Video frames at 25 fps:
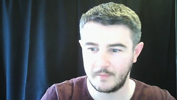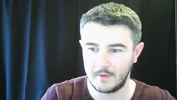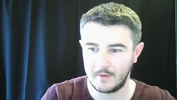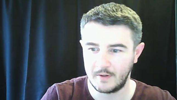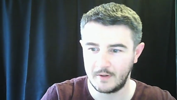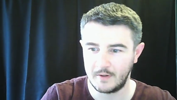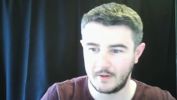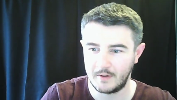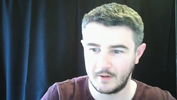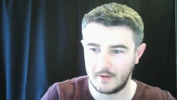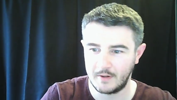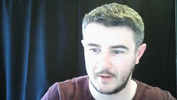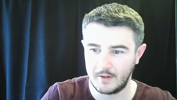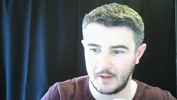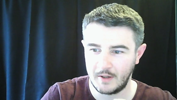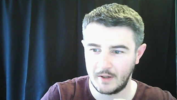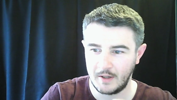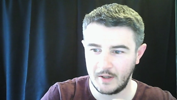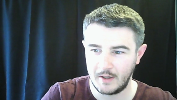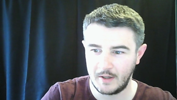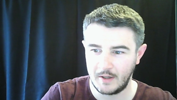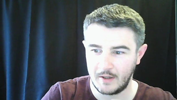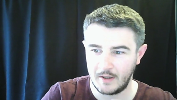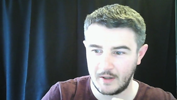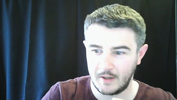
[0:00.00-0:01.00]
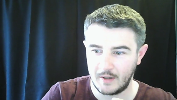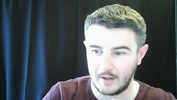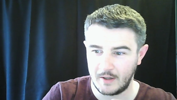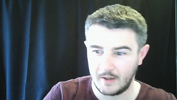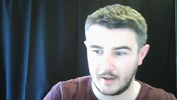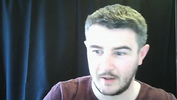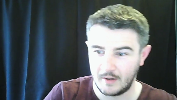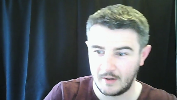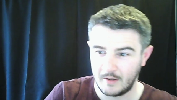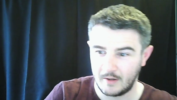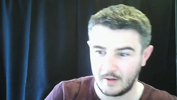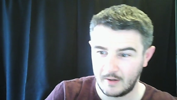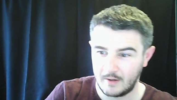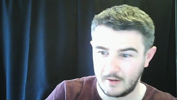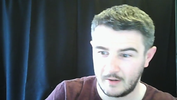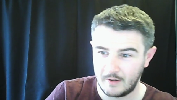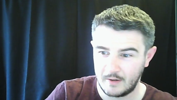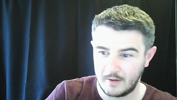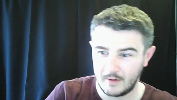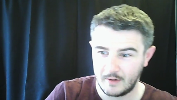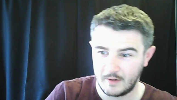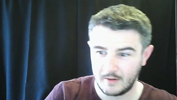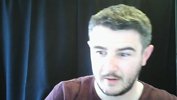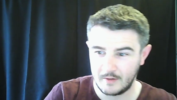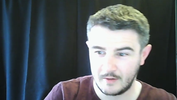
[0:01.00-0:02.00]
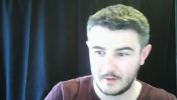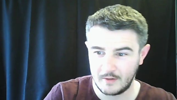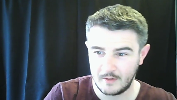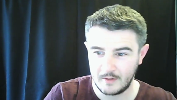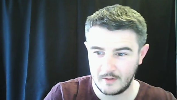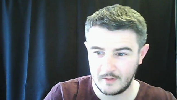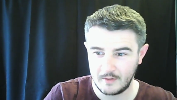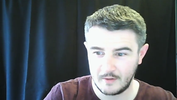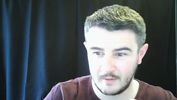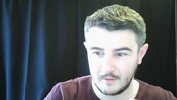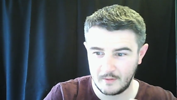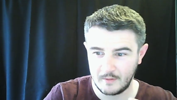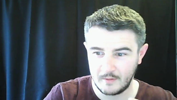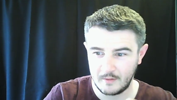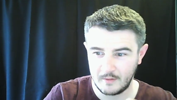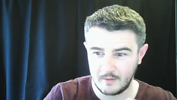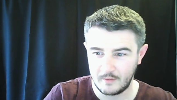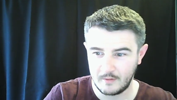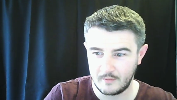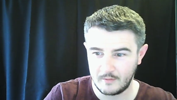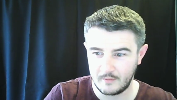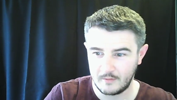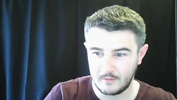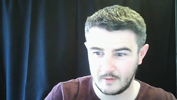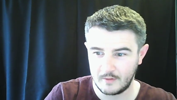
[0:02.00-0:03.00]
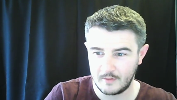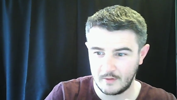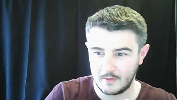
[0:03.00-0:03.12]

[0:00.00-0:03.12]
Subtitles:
(no one is talking)